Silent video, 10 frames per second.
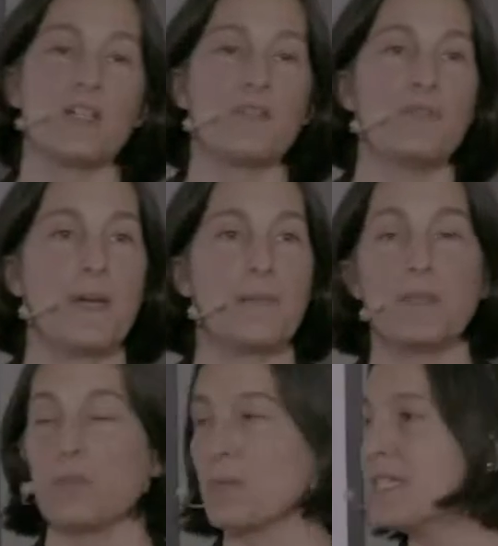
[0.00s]
of
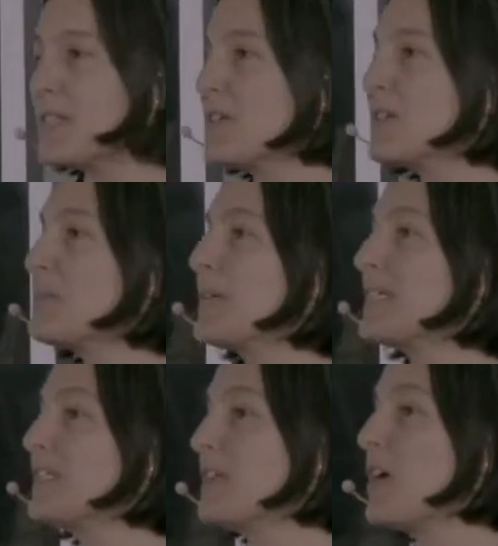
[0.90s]
research,
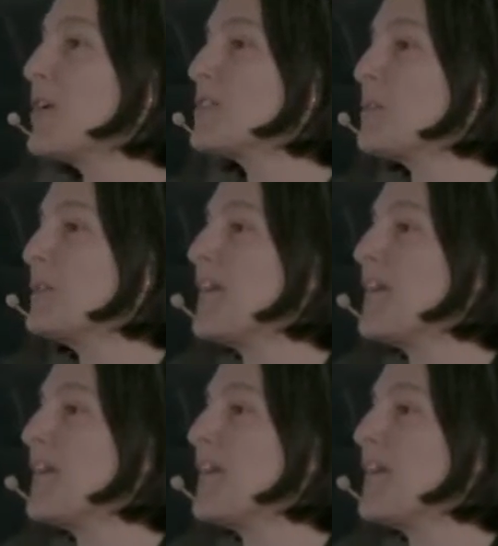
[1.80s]
but also a